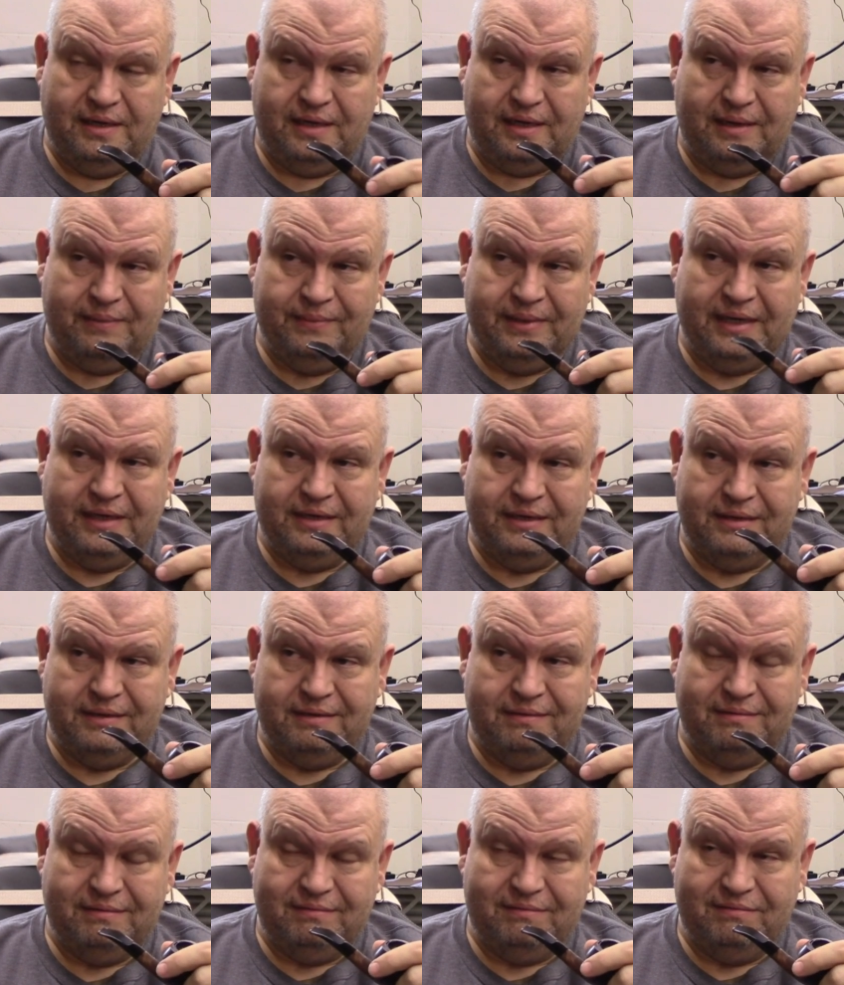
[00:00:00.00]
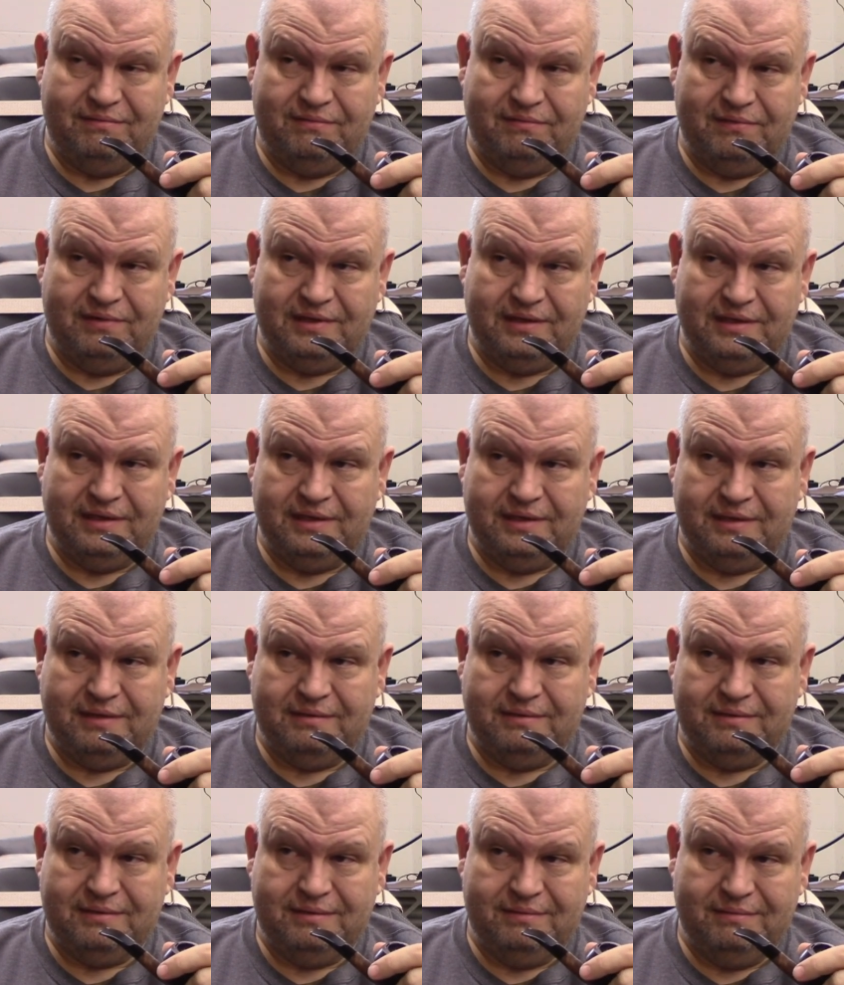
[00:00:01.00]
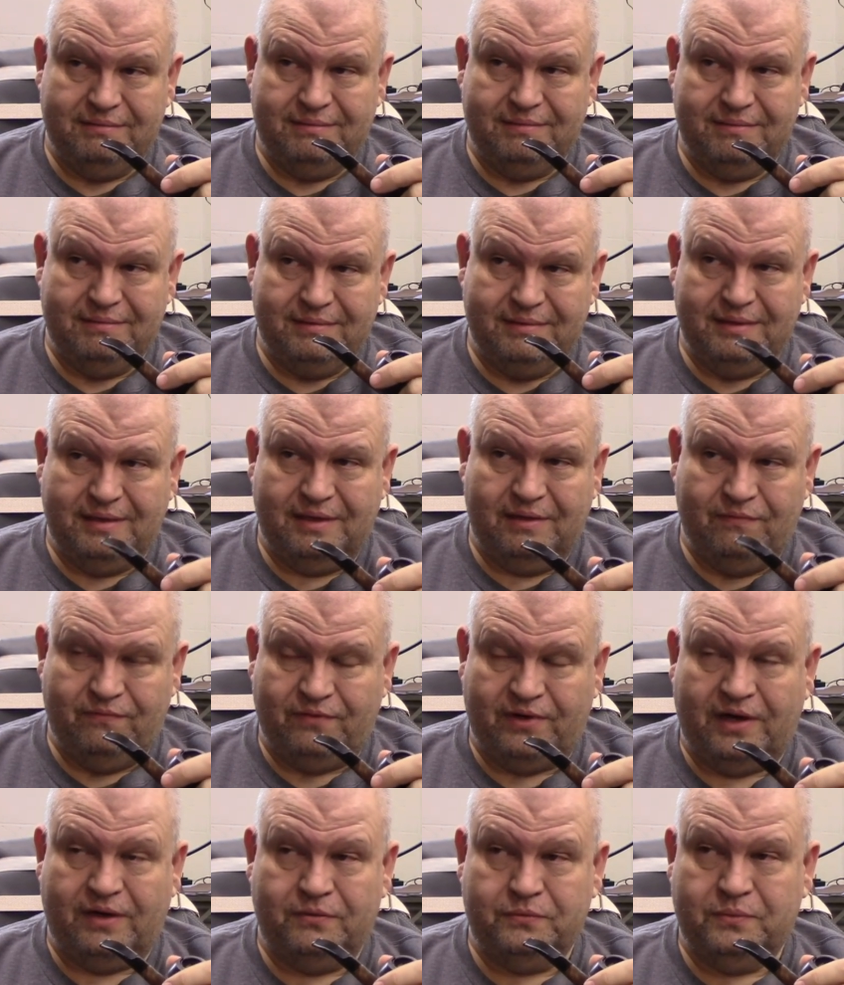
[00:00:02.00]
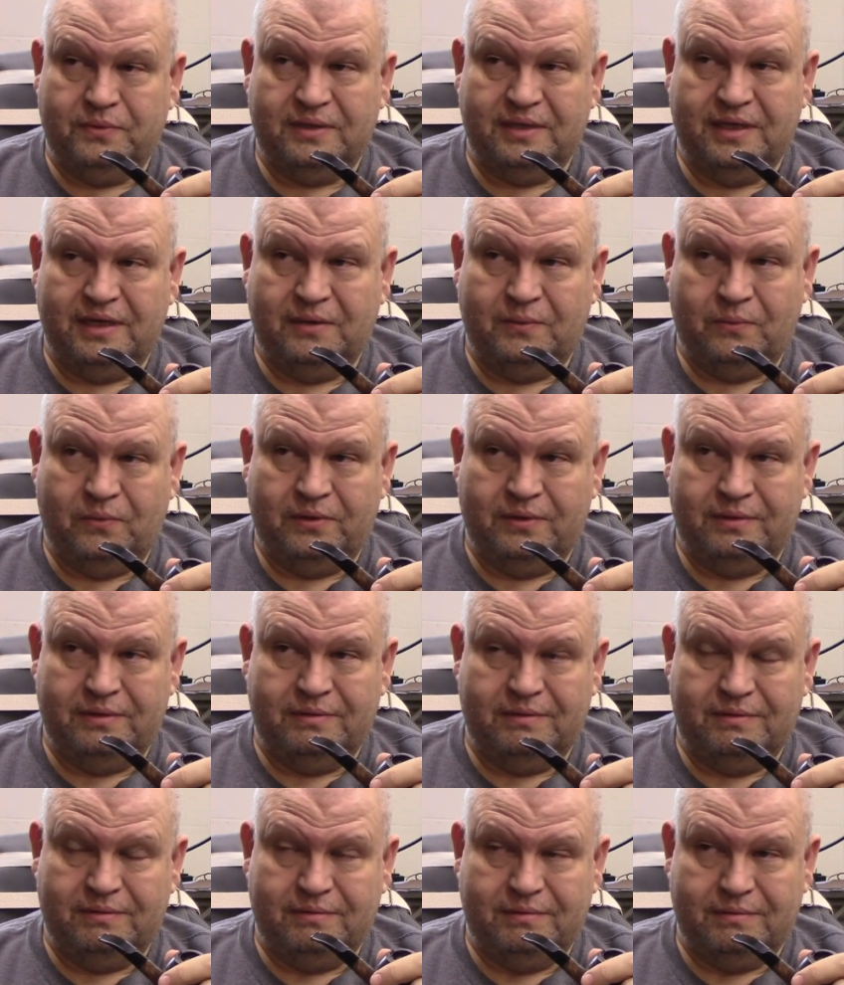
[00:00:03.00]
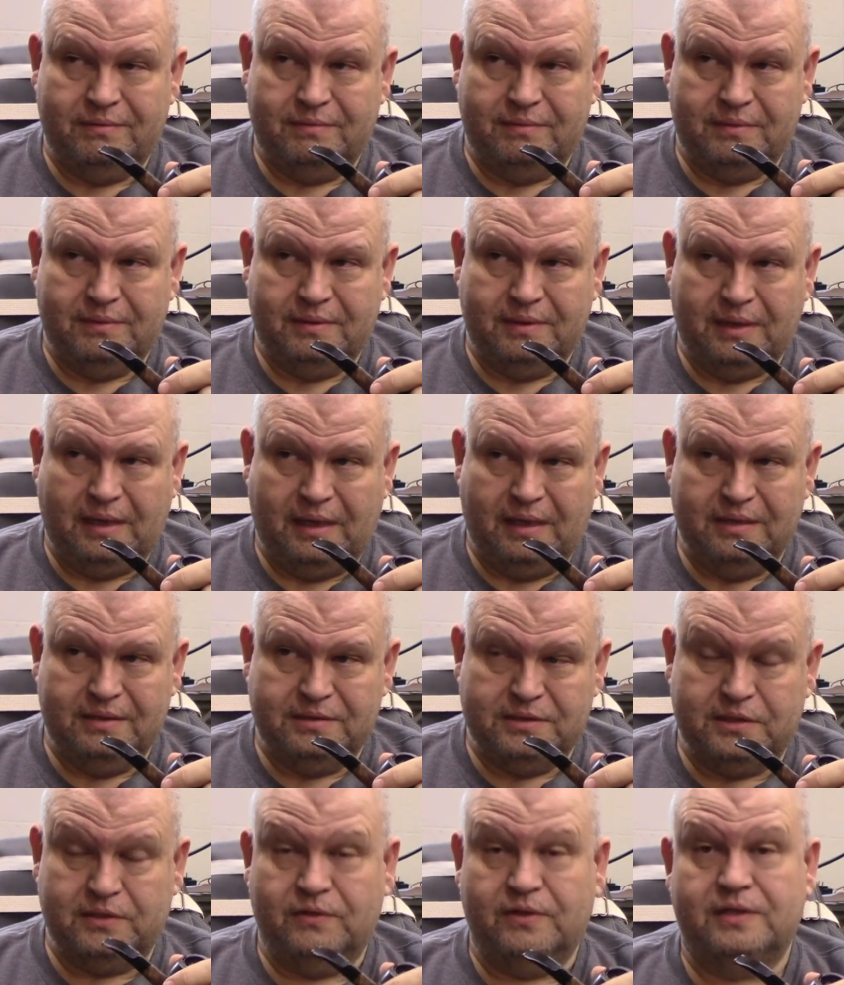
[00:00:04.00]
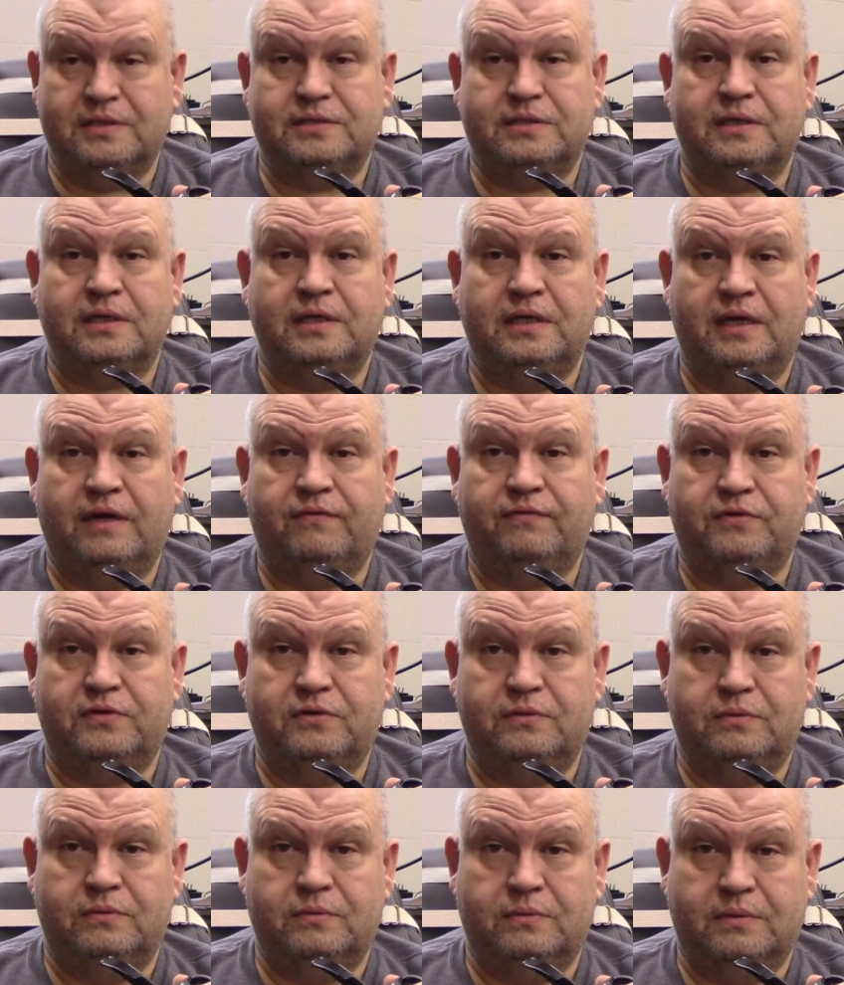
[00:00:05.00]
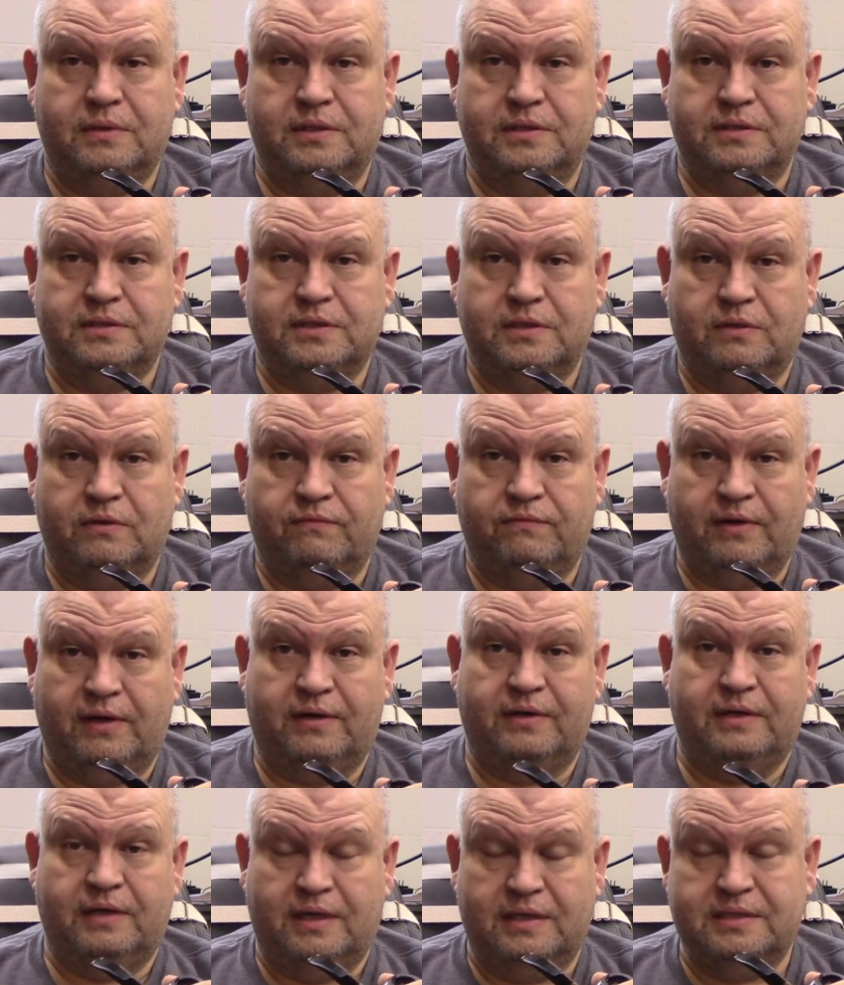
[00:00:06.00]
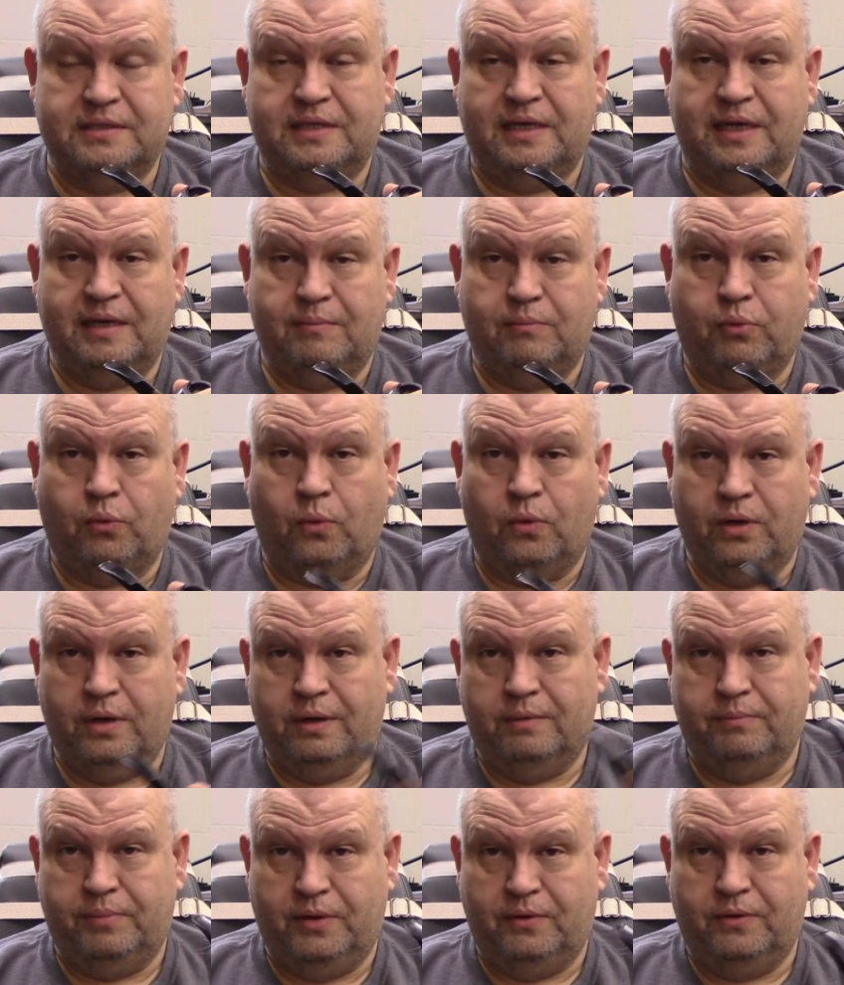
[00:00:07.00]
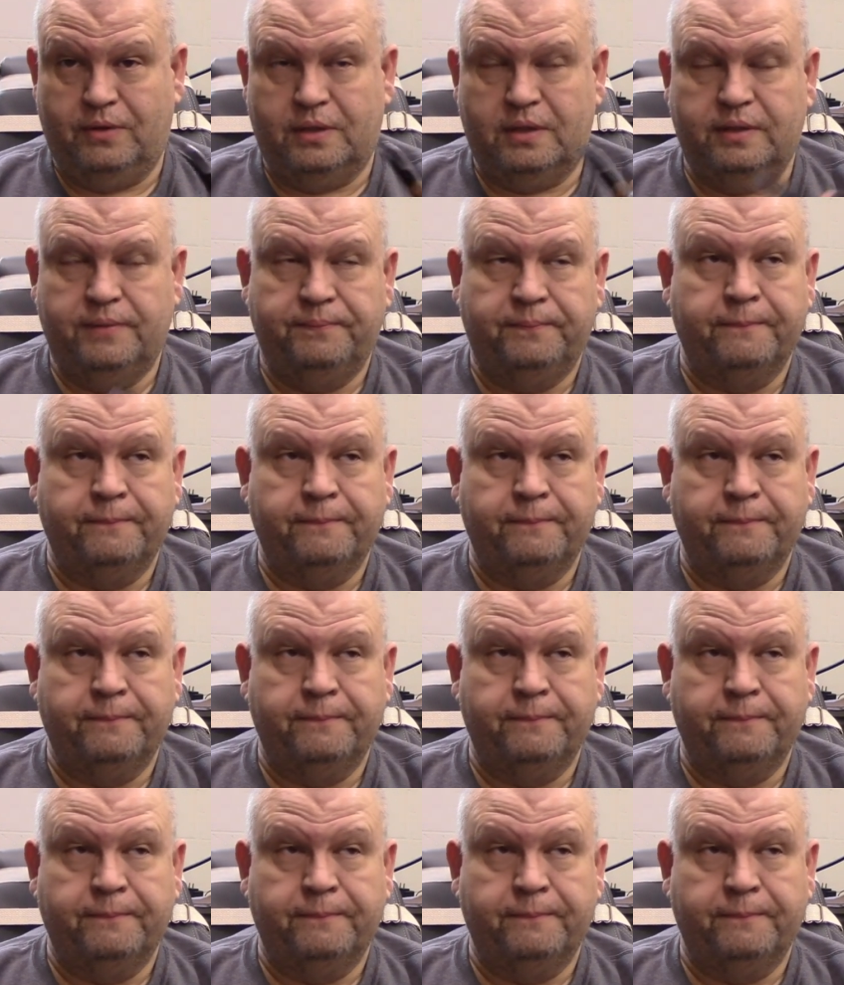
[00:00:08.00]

I'm not really involved with anyone seriously enough to consider Valentine's Day important, period.